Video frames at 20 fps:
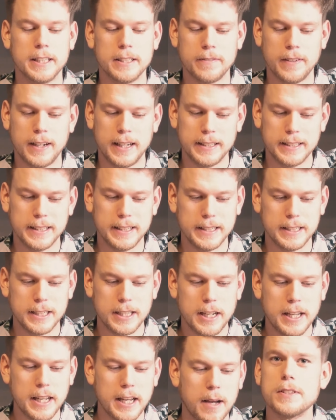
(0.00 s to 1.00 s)
advantage.
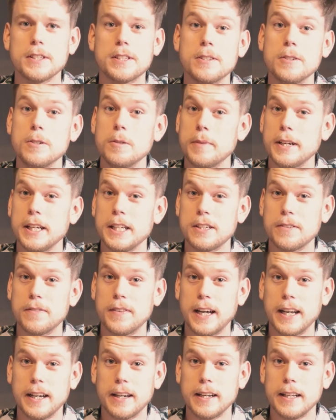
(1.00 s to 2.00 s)
With the Zoom
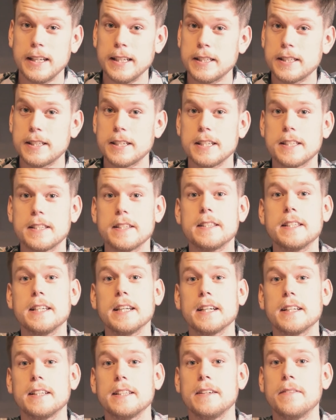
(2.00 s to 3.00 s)
H1, it's just a
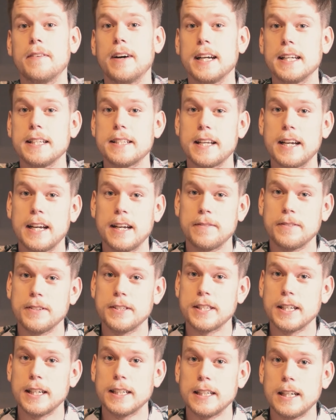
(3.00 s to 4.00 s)
single device I have to
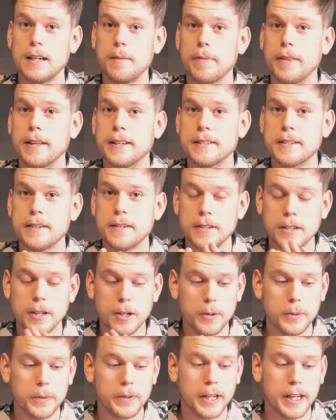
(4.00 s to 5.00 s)
set up. There's
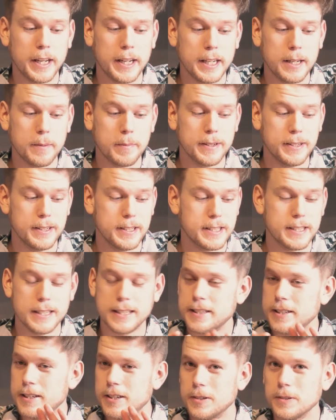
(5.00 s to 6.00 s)
no cables,
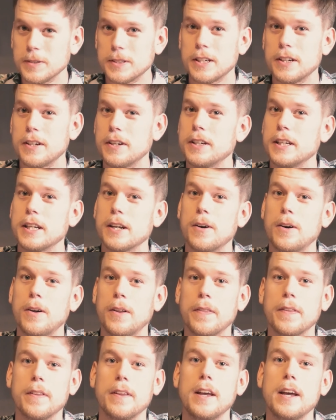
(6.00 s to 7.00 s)
there's no turning
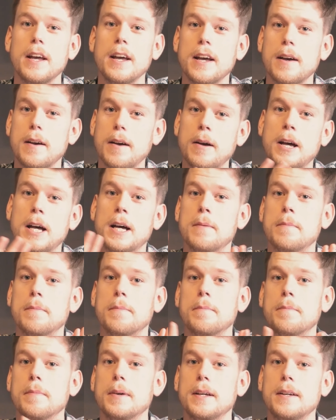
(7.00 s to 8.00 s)
on
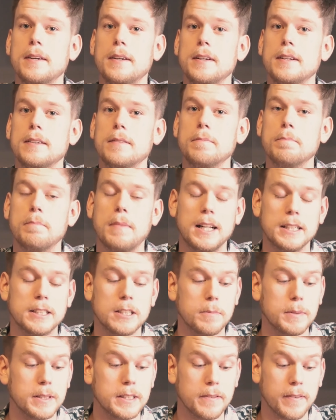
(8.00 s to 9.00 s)

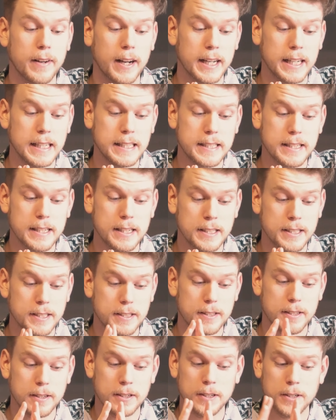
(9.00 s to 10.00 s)
multiple devices,
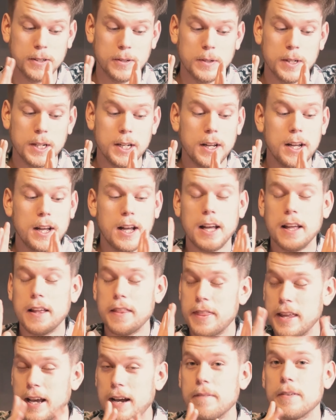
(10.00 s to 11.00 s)
so
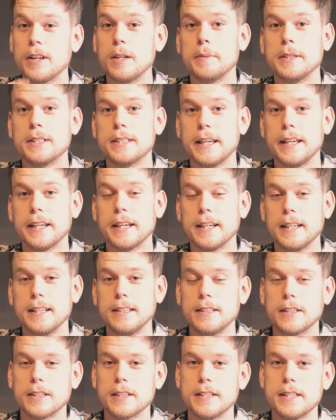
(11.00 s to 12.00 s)
that will be taken
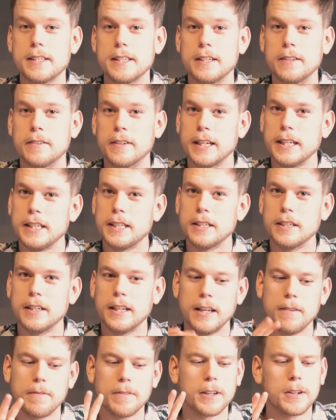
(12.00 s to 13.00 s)
into consideration.
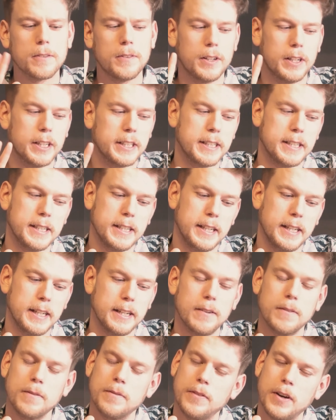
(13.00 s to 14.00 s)
If the
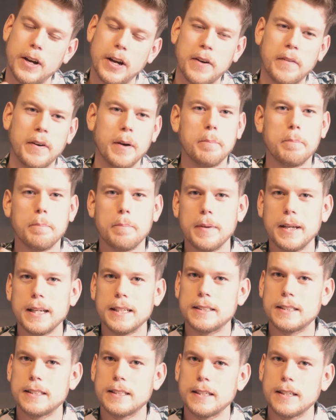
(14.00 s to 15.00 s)
quality were a
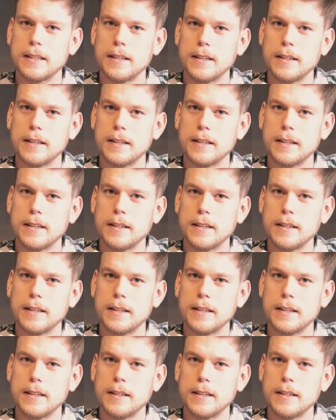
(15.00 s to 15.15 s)
bit